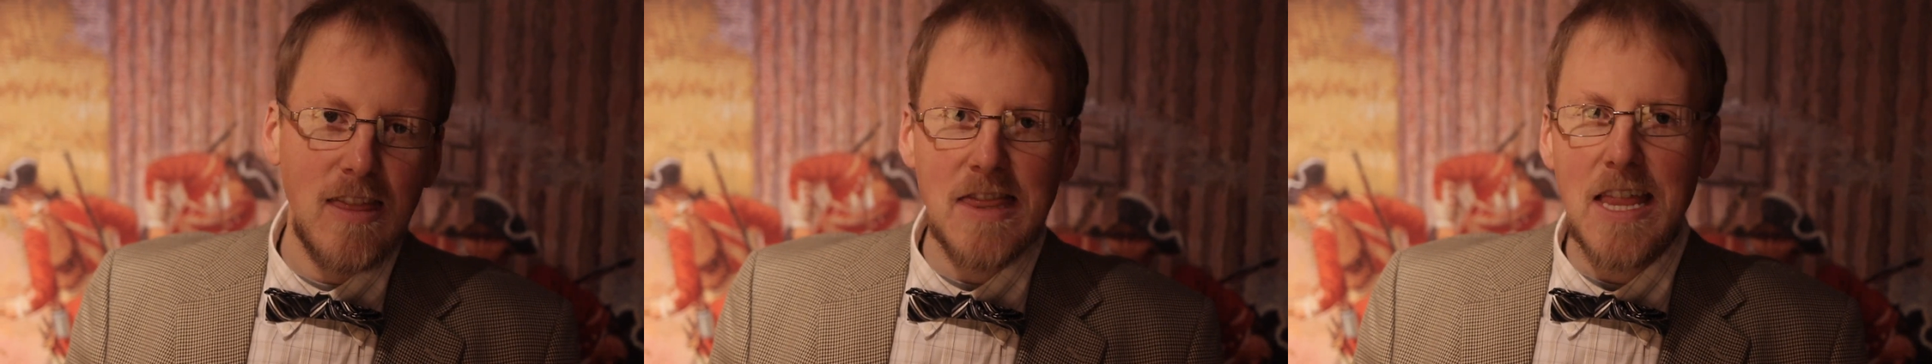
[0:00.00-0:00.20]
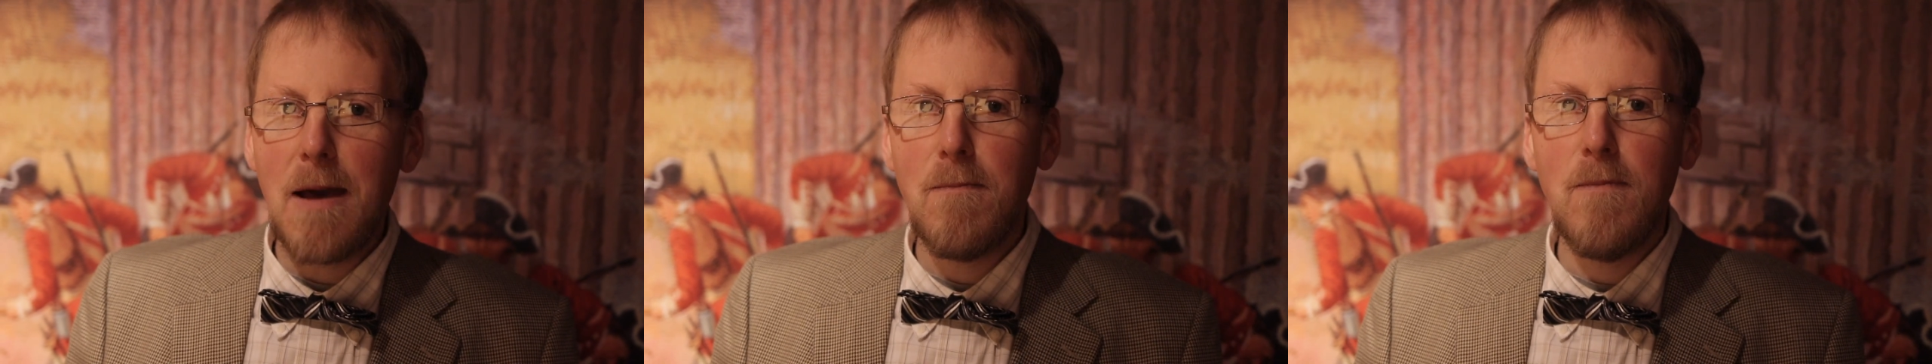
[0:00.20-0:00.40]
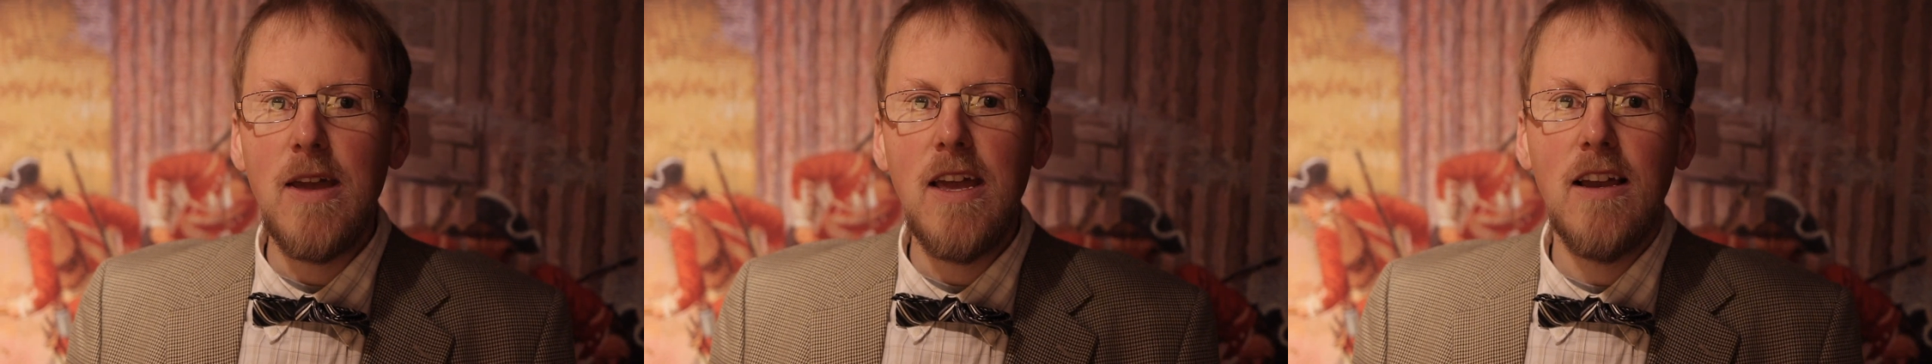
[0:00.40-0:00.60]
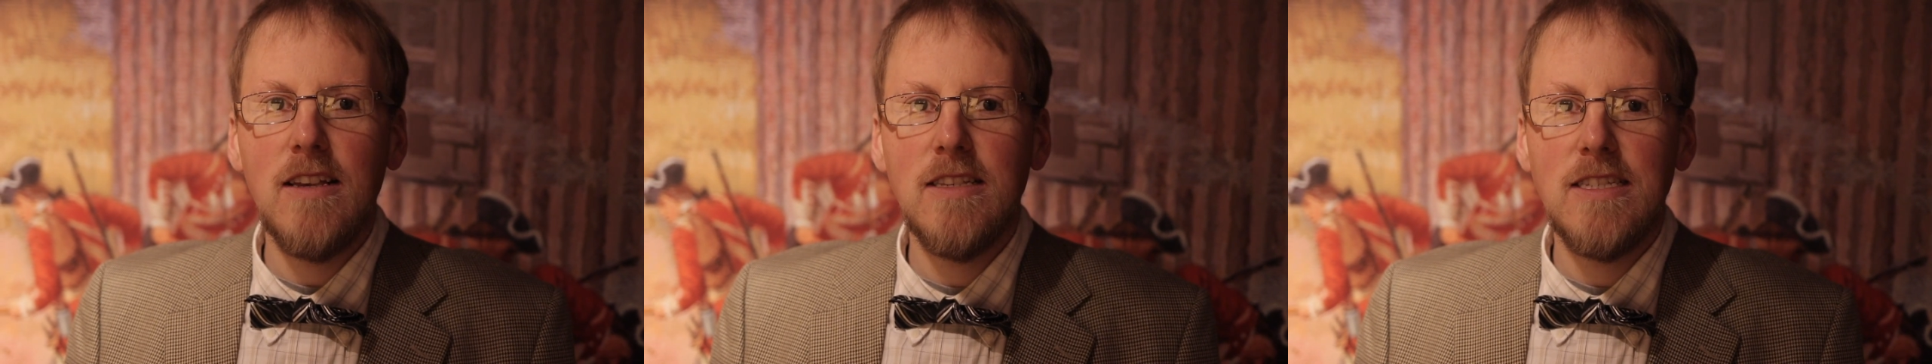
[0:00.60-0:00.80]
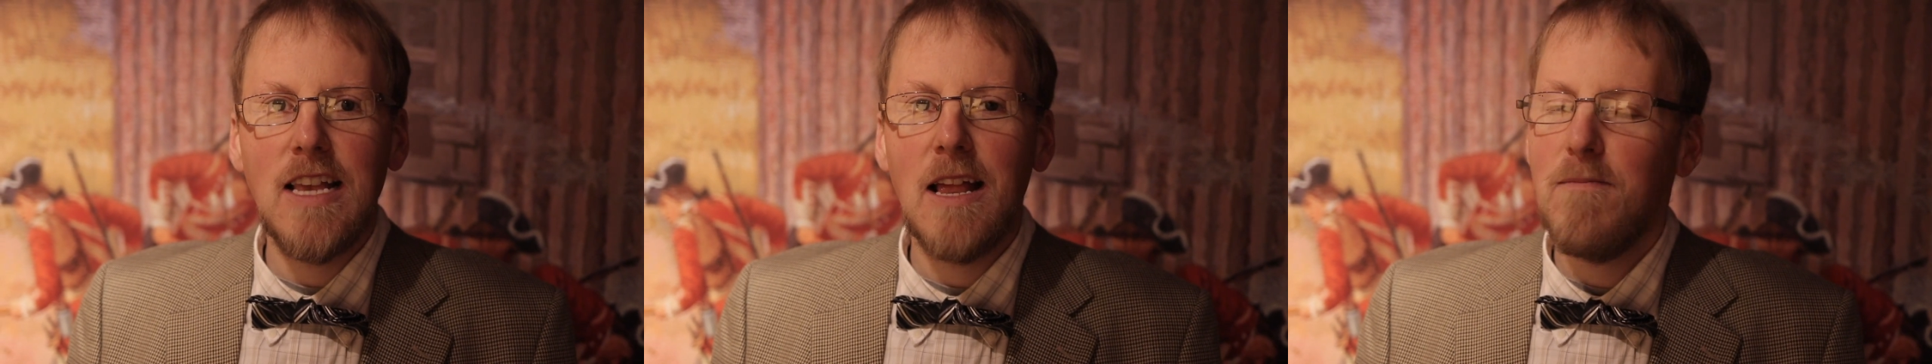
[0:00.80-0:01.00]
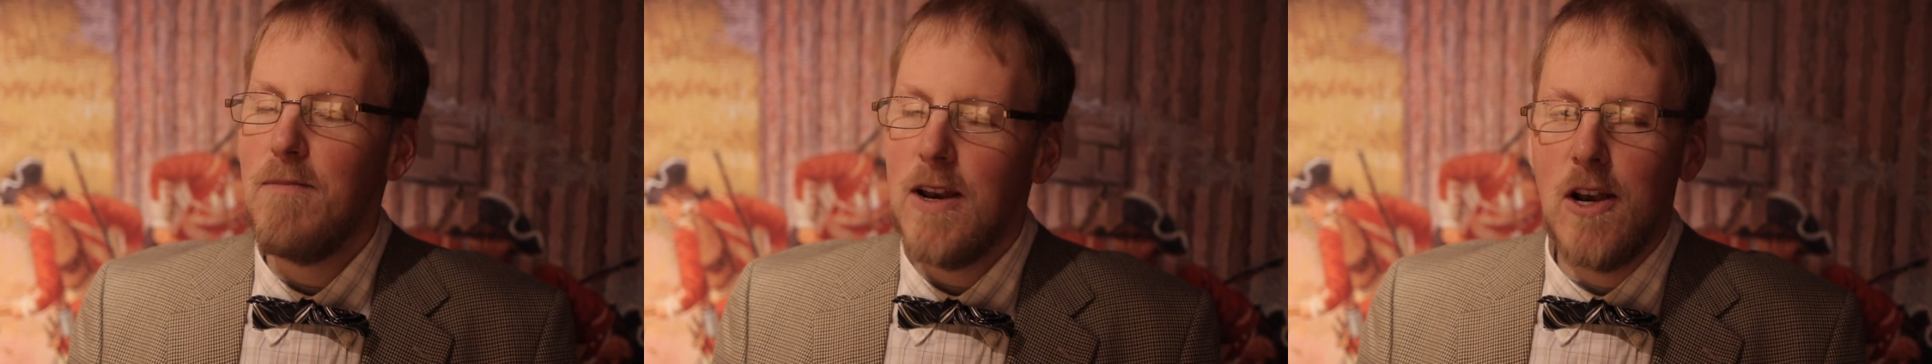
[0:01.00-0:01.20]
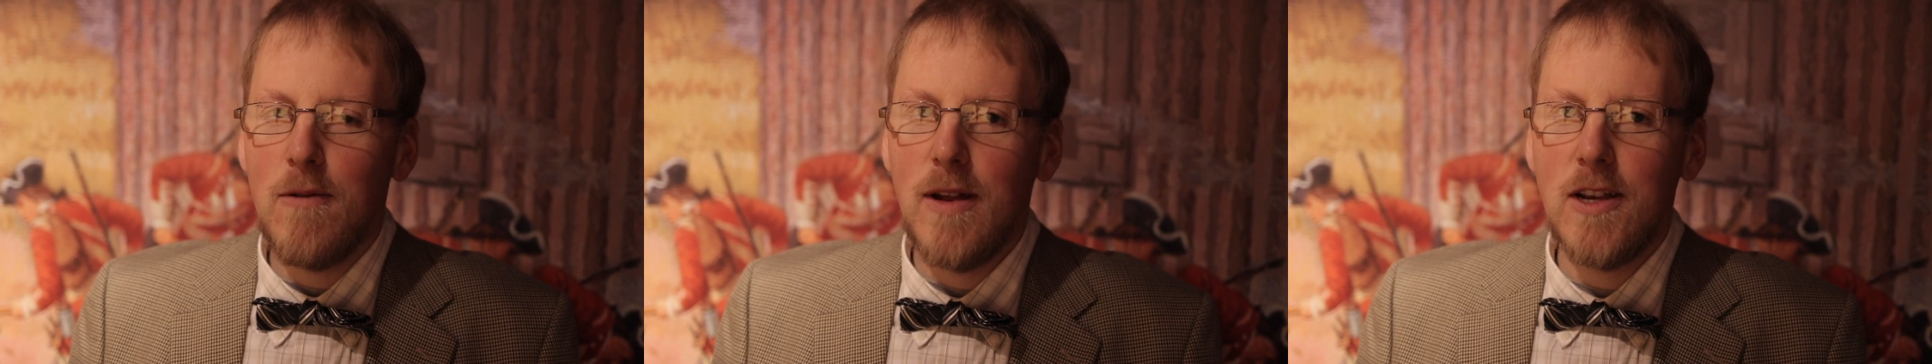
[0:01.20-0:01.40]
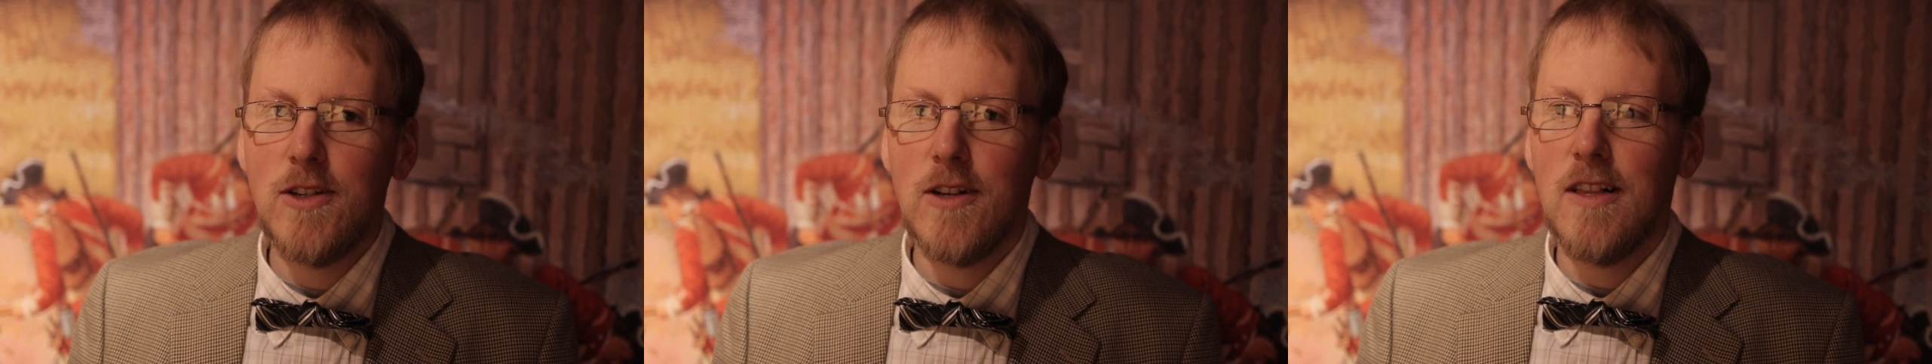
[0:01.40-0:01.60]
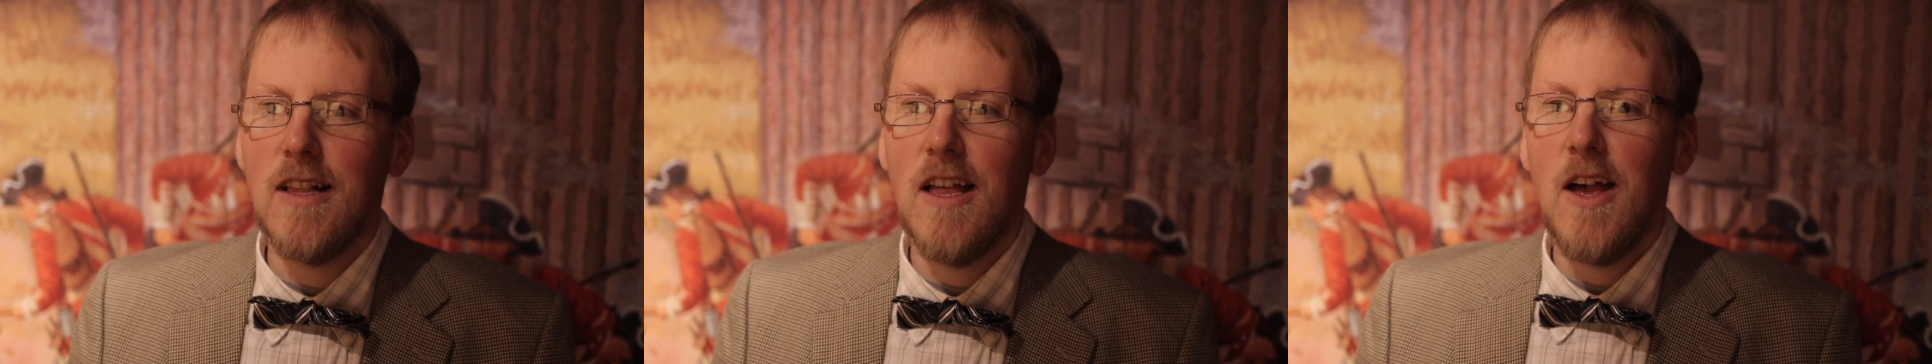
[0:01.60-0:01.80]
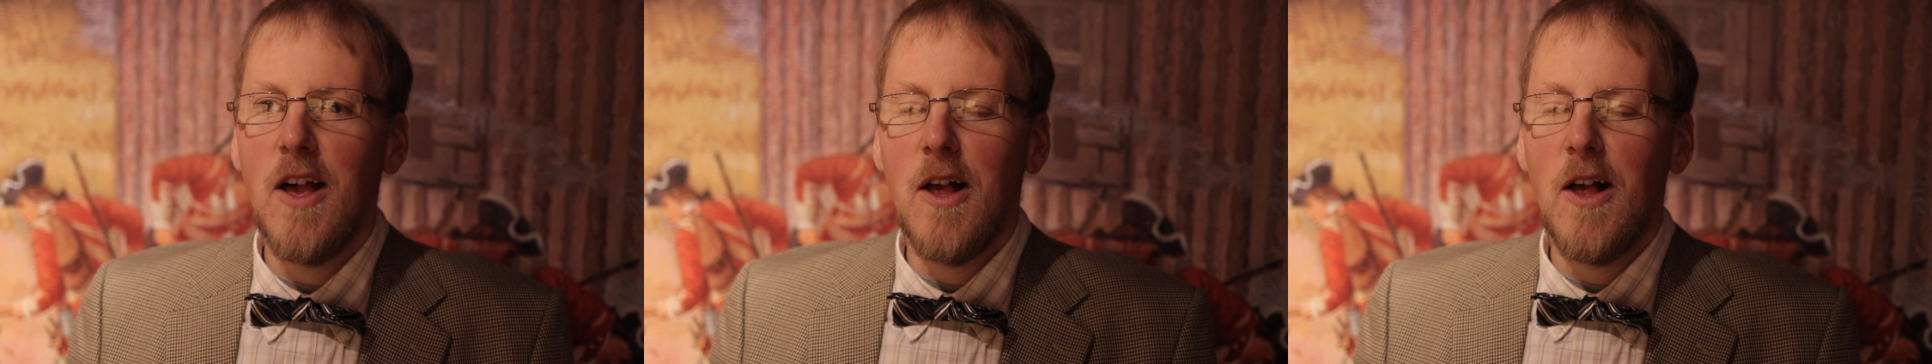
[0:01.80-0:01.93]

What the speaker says: That being said, Peter Mitchell